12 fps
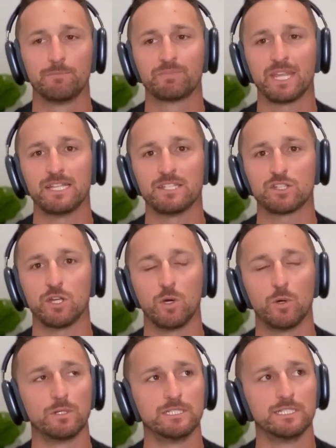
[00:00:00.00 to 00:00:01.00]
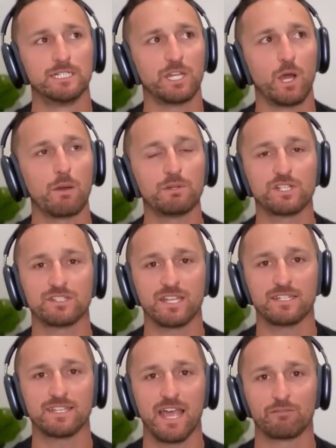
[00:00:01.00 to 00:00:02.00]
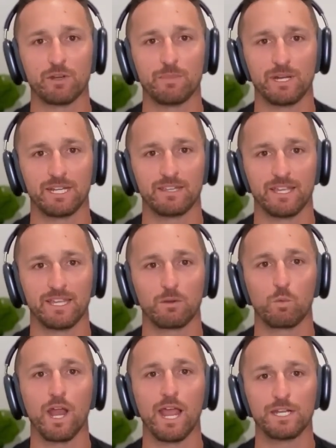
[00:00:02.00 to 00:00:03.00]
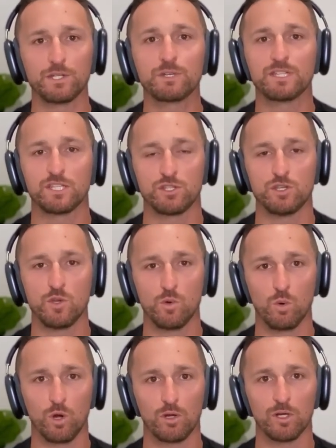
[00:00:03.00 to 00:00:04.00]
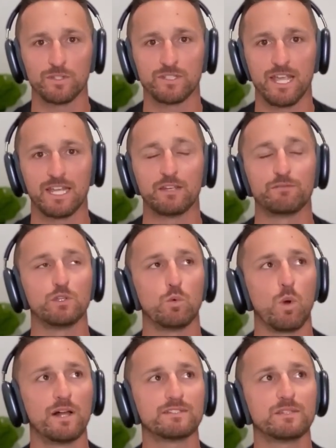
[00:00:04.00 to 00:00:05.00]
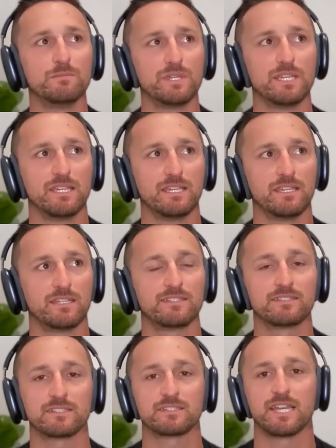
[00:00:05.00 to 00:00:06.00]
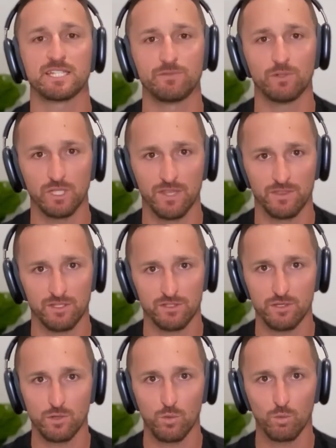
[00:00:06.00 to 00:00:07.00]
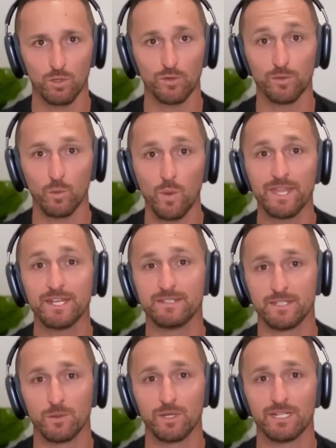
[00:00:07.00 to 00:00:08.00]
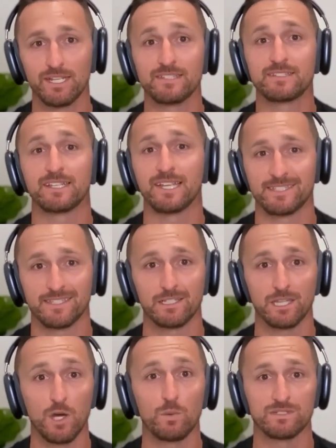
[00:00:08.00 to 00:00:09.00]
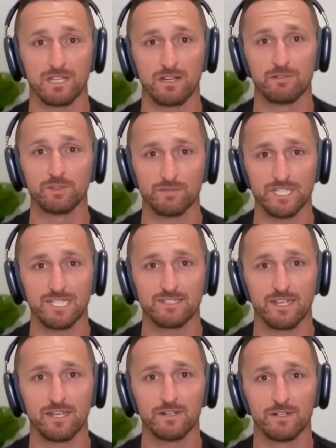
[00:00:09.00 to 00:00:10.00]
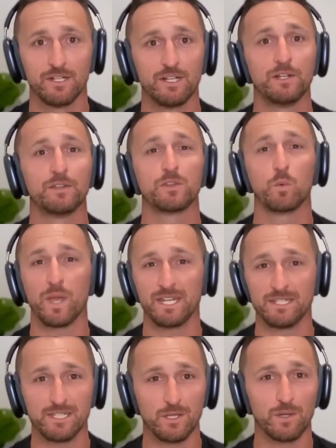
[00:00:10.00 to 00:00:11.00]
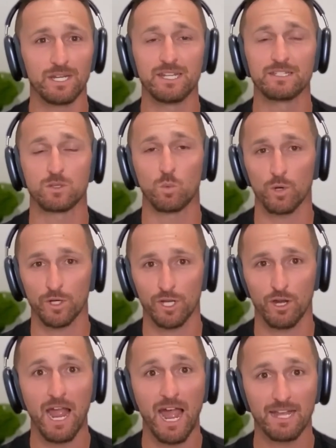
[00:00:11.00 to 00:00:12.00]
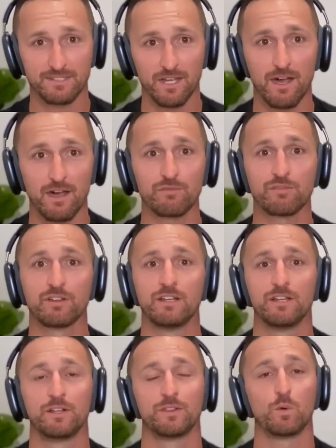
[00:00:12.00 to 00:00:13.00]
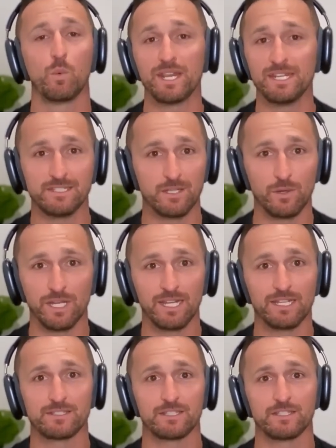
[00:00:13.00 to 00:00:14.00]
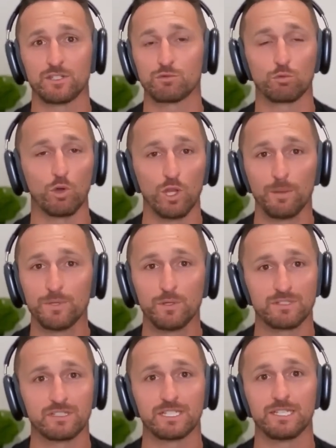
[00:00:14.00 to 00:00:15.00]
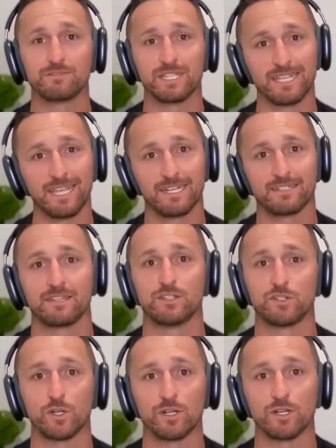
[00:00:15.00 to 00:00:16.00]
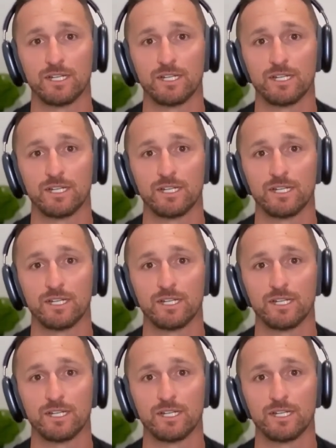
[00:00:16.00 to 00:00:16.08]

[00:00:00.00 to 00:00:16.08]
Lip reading: And so I would just say to everybody, like, we're entering this new world. And if you want to be successful in this new world, the way to do it is to get to the lowest level of detail. The way to do it is to work your ass off. The way to do it is to just roll up those sleeves and get into the dirt.